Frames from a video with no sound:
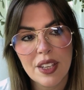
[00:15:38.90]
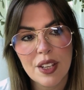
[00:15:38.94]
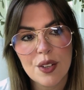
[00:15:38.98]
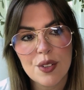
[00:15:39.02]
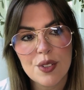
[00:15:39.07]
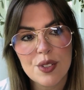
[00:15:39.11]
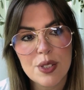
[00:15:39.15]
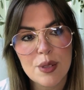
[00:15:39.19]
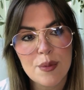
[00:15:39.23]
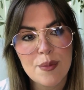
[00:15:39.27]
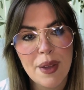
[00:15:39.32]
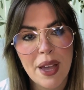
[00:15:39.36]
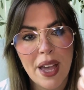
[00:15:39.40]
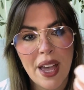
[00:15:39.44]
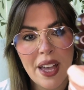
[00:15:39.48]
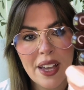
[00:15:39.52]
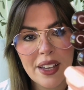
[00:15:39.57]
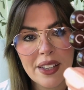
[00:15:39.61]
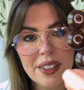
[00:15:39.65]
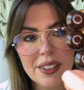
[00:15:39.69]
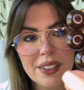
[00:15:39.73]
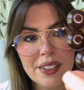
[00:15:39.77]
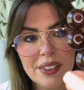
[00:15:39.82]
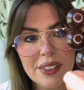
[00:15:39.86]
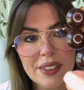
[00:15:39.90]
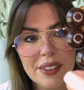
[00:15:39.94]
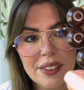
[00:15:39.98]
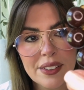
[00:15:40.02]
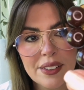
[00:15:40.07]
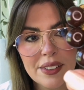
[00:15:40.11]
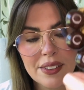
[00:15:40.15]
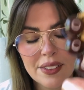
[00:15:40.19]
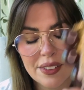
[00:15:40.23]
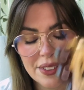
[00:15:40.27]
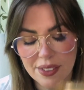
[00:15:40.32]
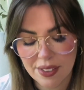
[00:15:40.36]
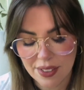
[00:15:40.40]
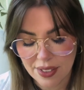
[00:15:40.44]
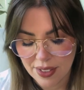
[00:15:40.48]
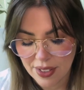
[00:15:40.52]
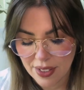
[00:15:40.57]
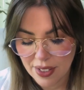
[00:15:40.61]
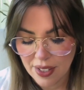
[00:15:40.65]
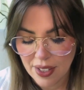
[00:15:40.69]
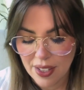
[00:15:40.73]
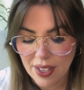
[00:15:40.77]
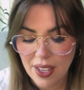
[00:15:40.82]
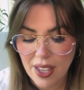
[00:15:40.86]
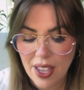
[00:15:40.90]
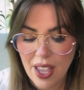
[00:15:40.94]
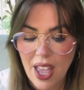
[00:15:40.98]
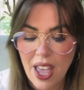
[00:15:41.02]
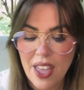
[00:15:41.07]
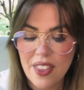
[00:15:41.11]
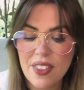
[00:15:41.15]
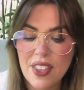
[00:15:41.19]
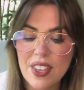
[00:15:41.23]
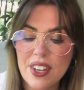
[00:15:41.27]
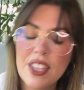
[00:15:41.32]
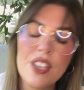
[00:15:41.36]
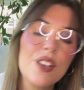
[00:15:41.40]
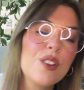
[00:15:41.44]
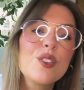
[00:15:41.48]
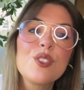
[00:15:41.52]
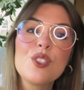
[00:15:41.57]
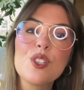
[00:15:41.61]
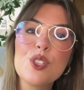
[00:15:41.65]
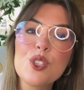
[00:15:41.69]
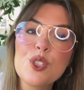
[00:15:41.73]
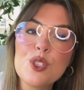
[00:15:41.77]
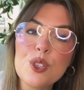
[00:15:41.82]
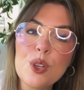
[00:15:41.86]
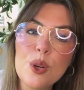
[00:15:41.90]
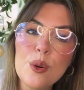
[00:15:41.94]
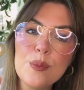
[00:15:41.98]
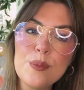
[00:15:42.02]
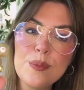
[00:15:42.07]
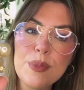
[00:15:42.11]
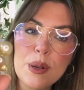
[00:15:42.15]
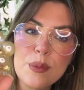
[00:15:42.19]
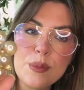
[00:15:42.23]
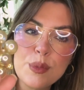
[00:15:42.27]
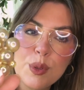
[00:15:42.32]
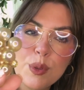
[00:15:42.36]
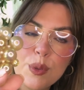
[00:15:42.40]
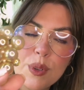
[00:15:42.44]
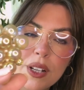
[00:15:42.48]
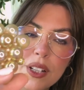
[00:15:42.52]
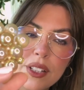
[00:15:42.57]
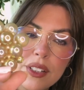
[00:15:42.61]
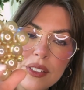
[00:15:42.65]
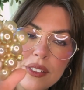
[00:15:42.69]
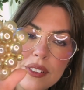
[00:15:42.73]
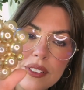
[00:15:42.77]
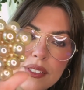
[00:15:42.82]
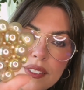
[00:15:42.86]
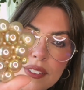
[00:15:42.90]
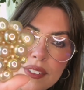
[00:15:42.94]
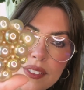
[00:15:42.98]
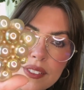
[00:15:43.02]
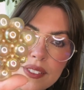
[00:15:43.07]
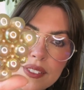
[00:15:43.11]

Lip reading: Here's the back. And then here's a soap bubble one.